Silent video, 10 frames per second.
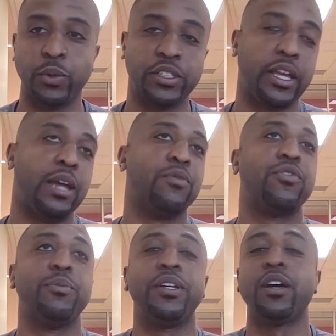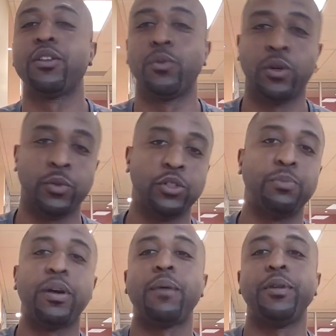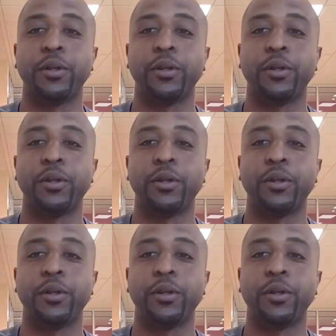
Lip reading: which came from the other word, which you probably